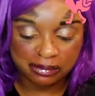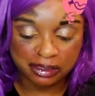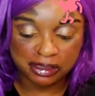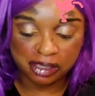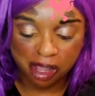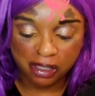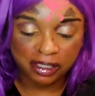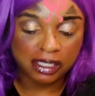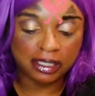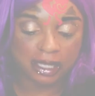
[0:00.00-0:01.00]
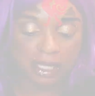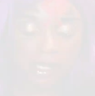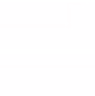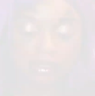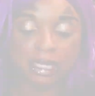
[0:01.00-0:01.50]
We can just talk and hang out.
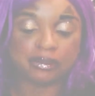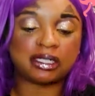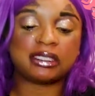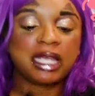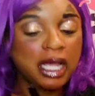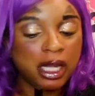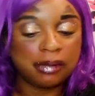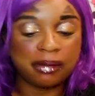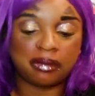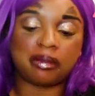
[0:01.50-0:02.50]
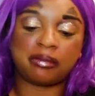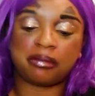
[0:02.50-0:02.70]
And when he comes into town, blah blah blah blah